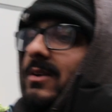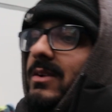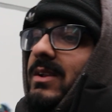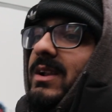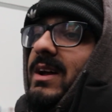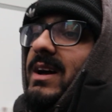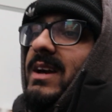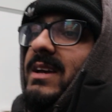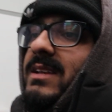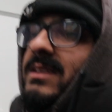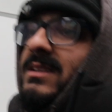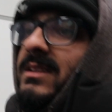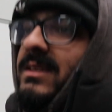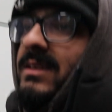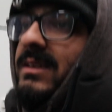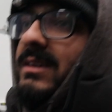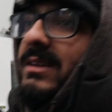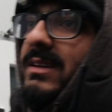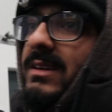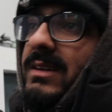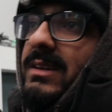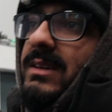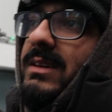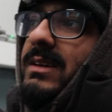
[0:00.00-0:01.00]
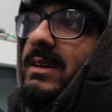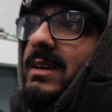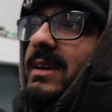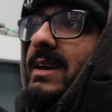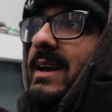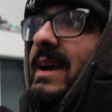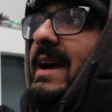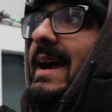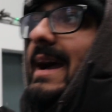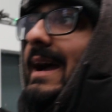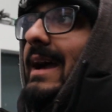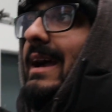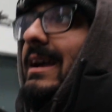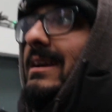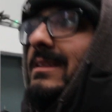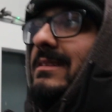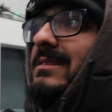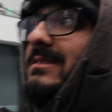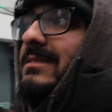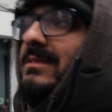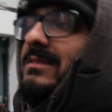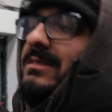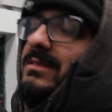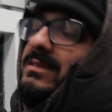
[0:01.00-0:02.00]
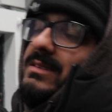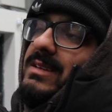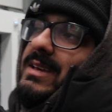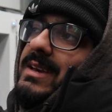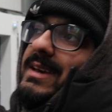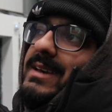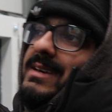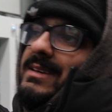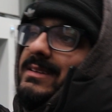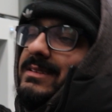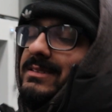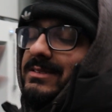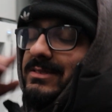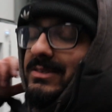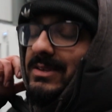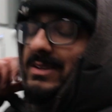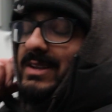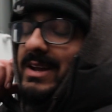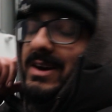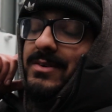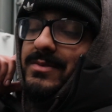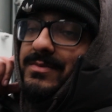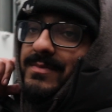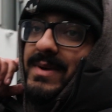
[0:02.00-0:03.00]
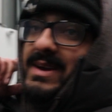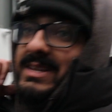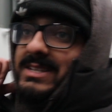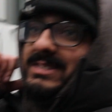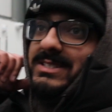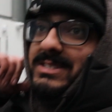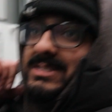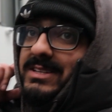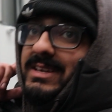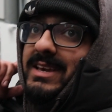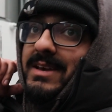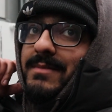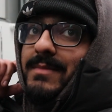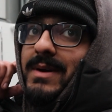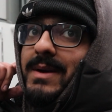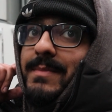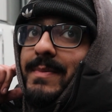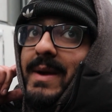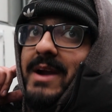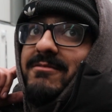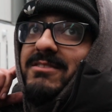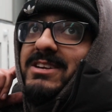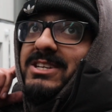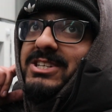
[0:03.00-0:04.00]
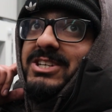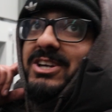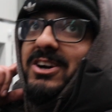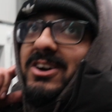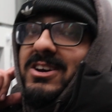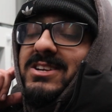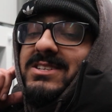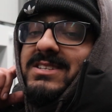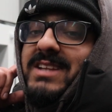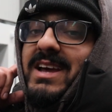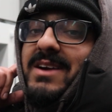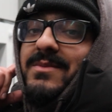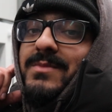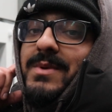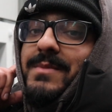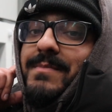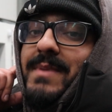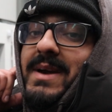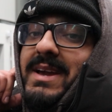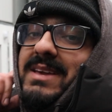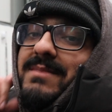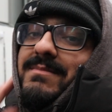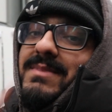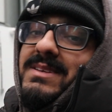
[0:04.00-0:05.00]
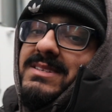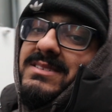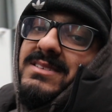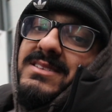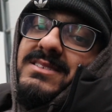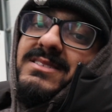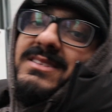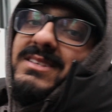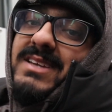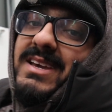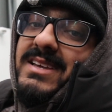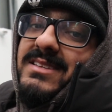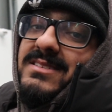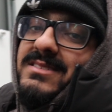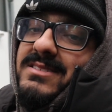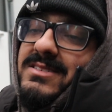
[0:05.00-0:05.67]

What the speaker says: online, and yeah, so now I've managed to get my battery charged and we're back in business again.